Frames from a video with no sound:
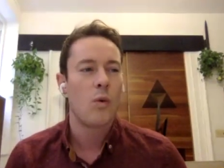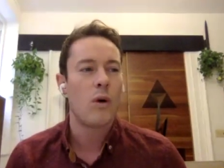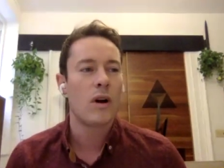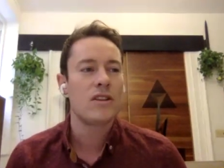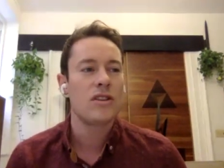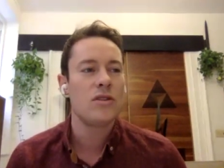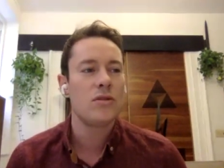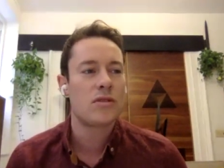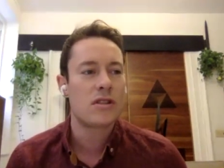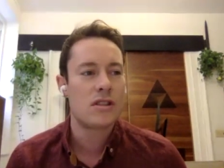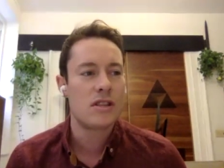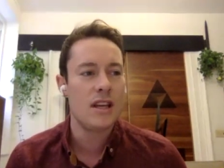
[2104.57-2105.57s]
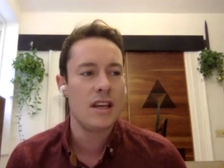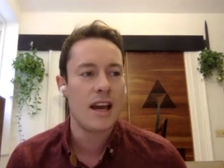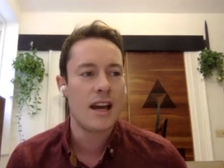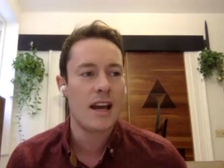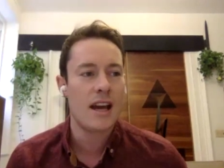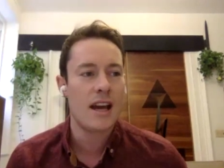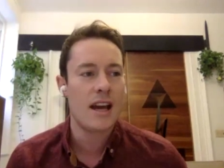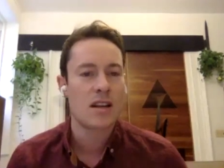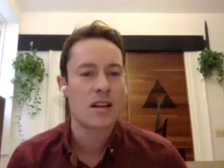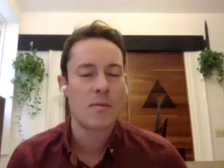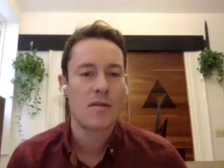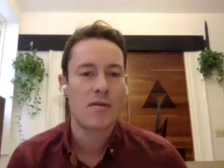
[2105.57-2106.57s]
what do you see as
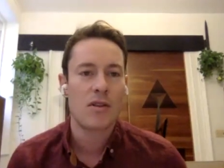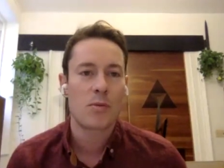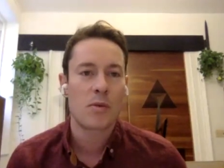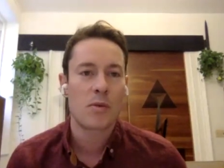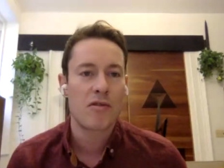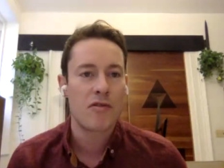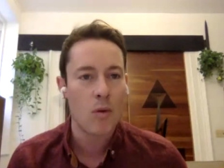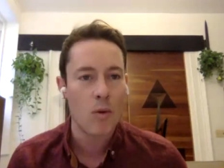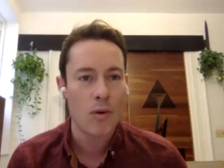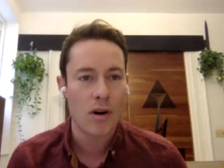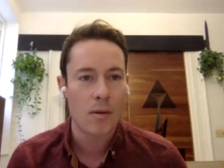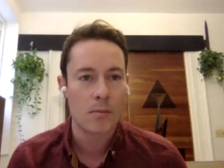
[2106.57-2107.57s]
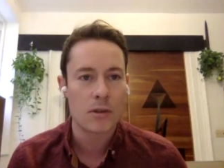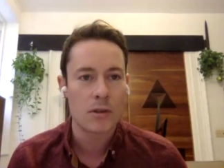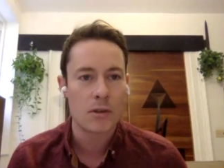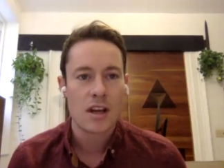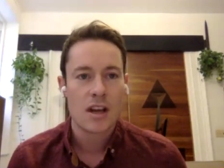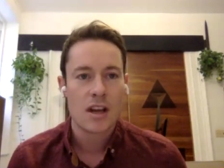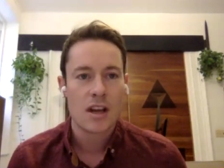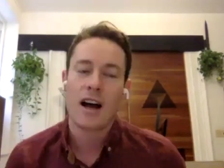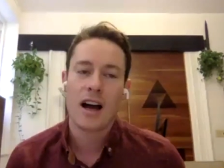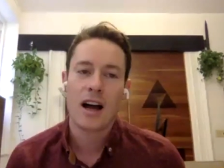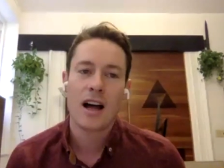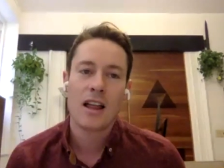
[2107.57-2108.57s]
some of the reforms
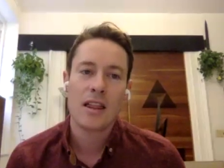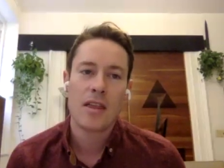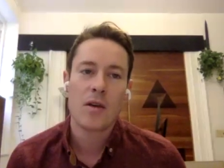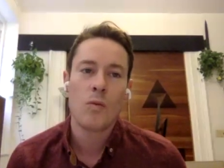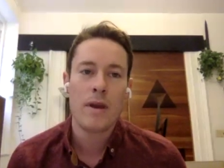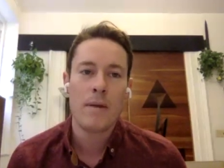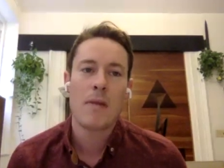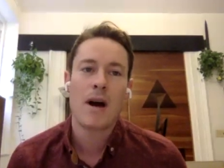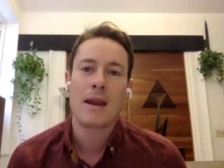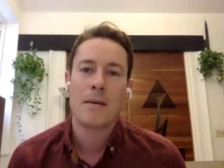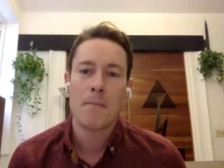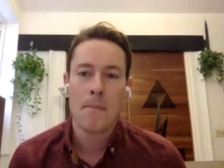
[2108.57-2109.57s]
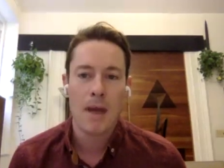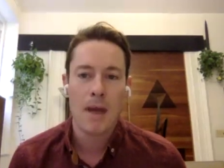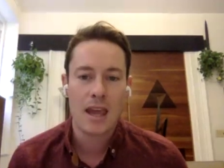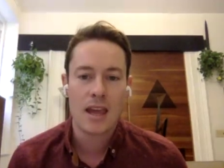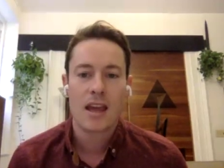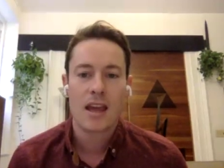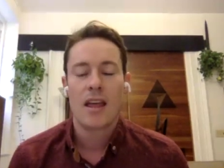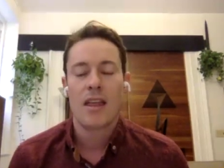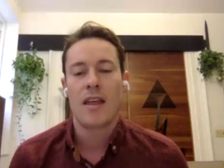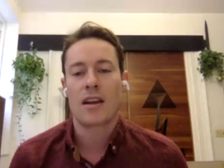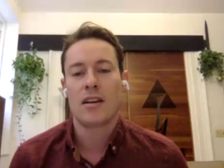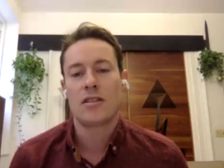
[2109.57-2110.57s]
uh, that we might make
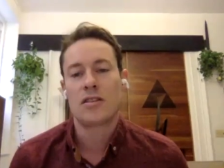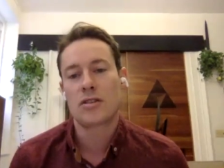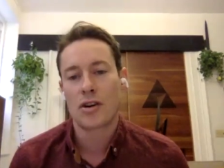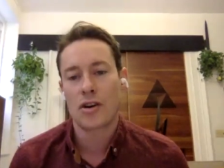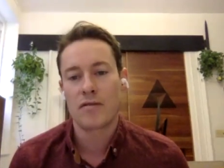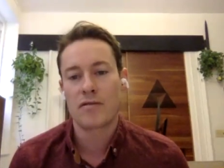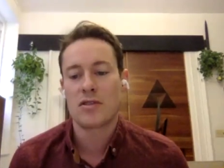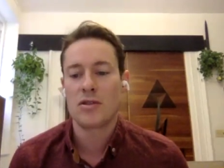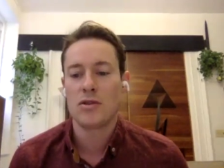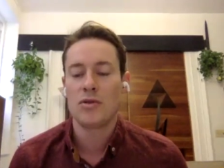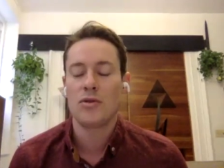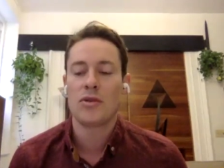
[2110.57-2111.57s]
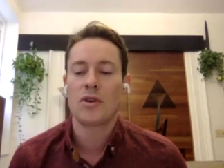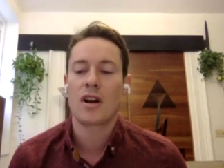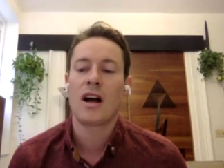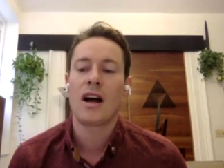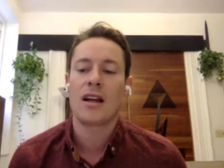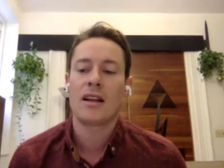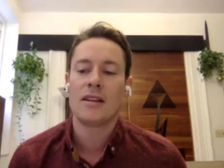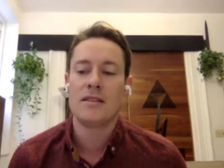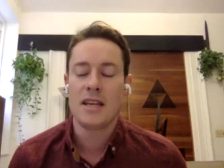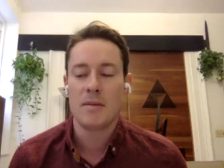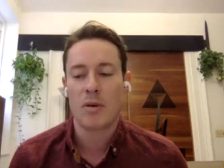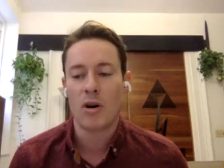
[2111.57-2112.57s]
that could serve to uh,
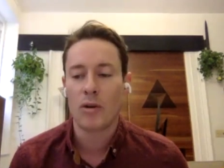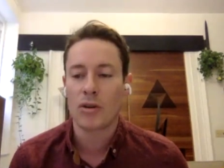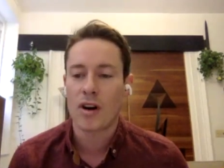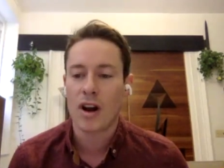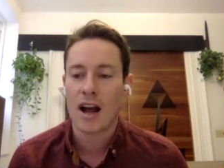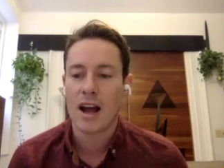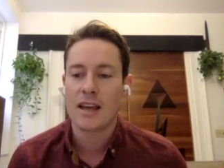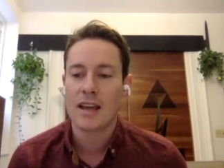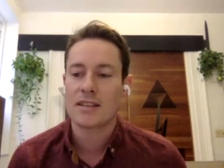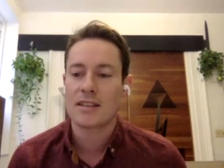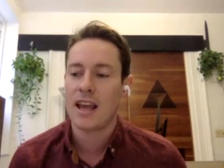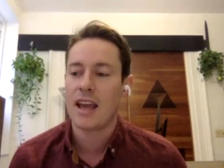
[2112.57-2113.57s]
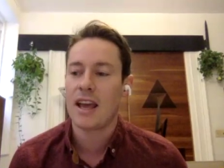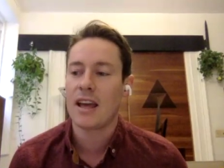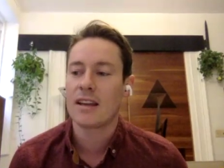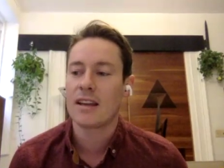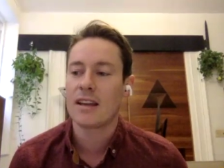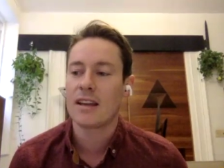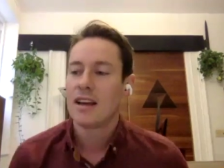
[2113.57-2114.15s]
depolarize and